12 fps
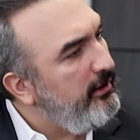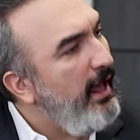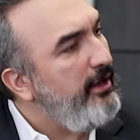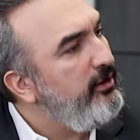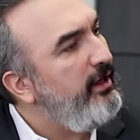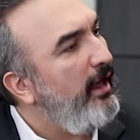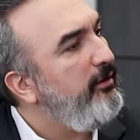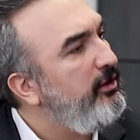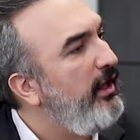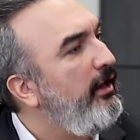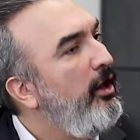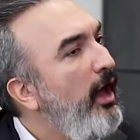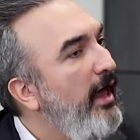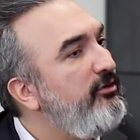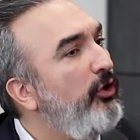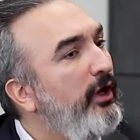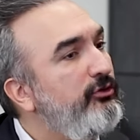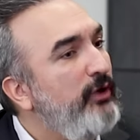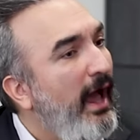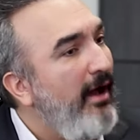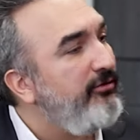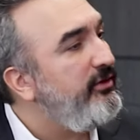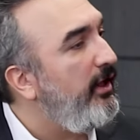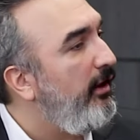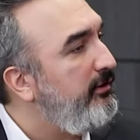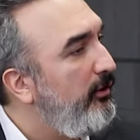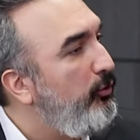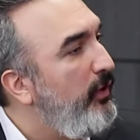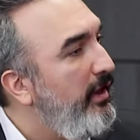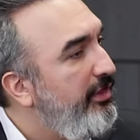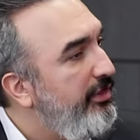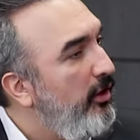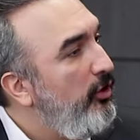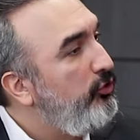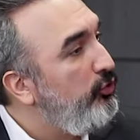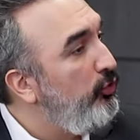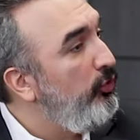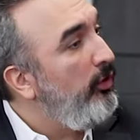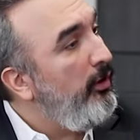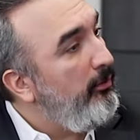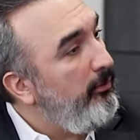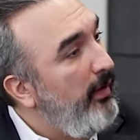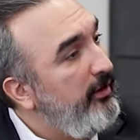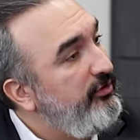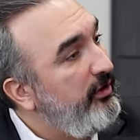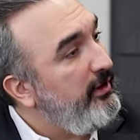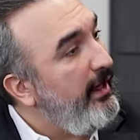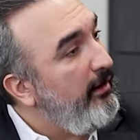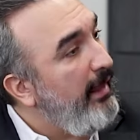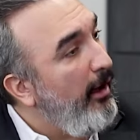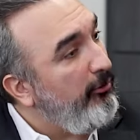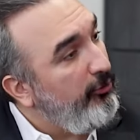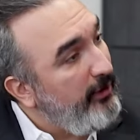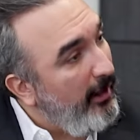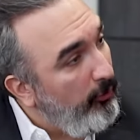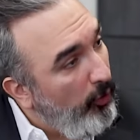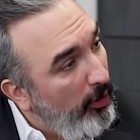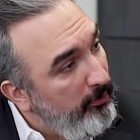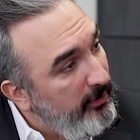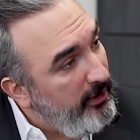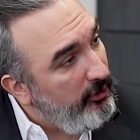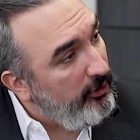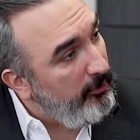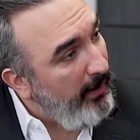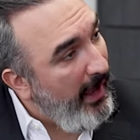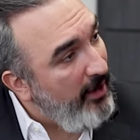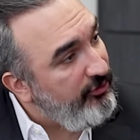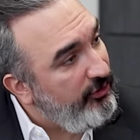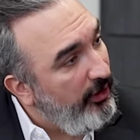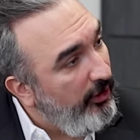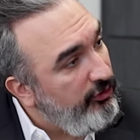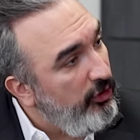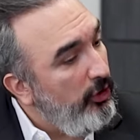Yeah, you can. As long as you have the width to basically allow for that 1 meter passage,